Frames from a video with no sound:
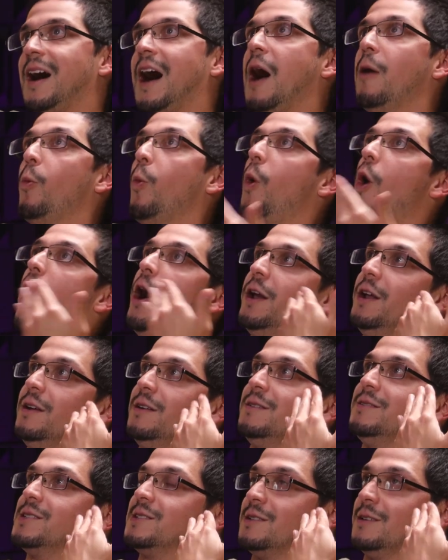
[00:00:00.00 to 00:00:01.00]
I
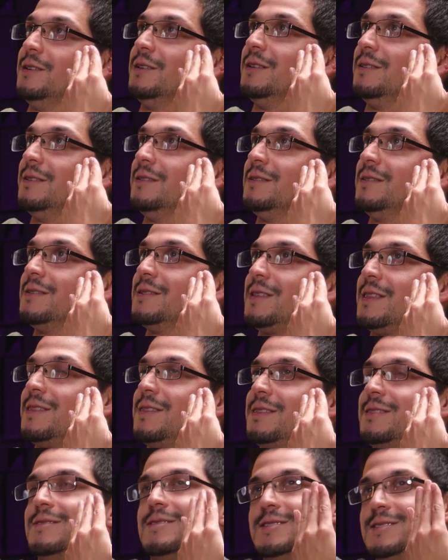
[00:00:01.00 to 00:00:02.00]
wanted to
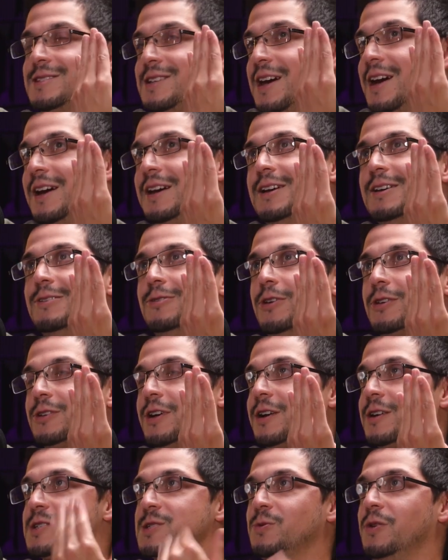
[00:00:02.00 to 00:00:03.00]
say it looked
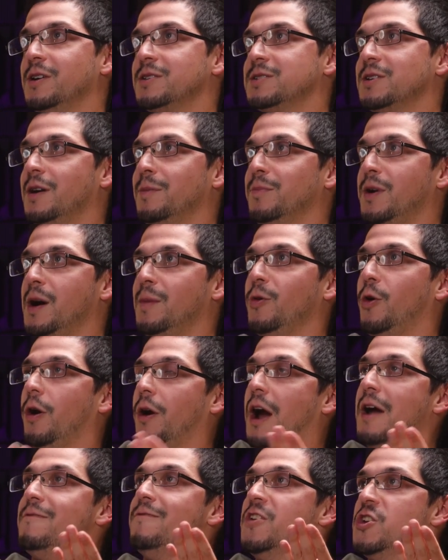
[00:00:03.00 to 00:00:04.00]
like a swanton bomb,
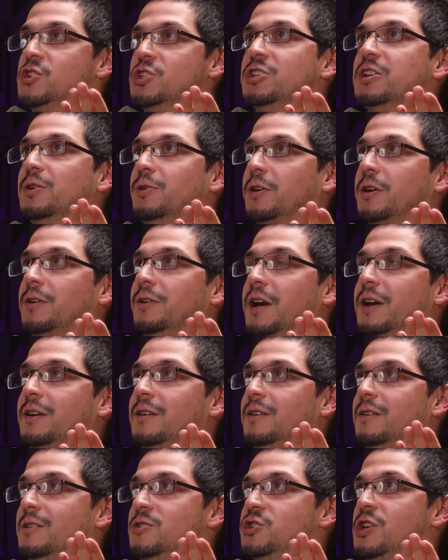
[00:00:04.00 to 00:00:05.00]
or I visioned it looking
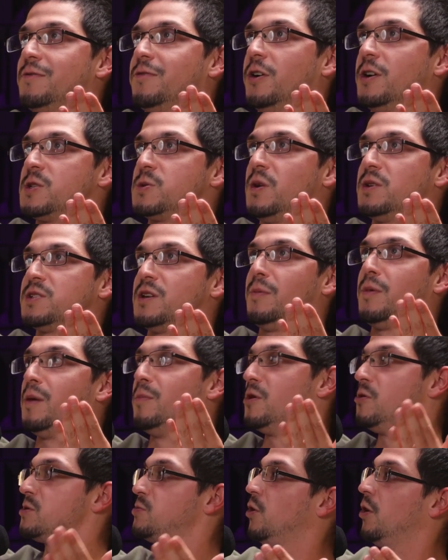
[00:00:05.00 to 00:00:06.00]
like a Jeff Hardy swanton
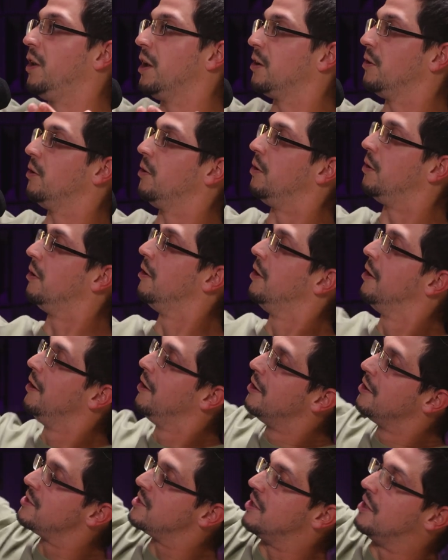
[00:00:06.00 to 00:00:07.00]
bomb, but it was more like a little
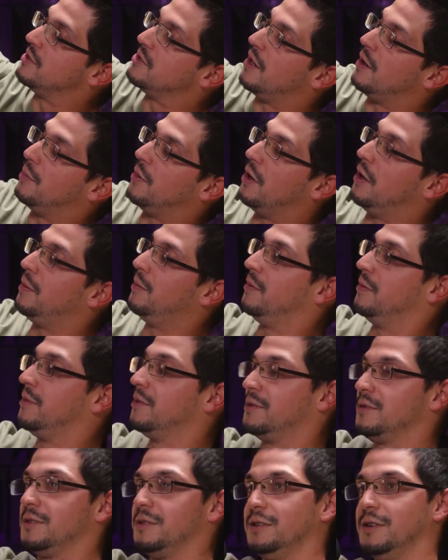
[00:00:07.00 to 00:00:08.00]
senton bomb,
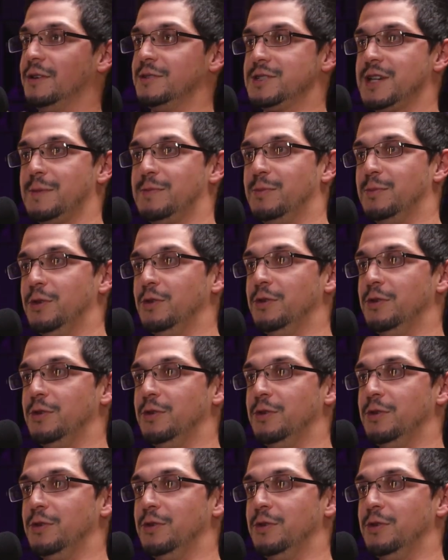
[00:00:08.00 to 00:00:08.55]
type of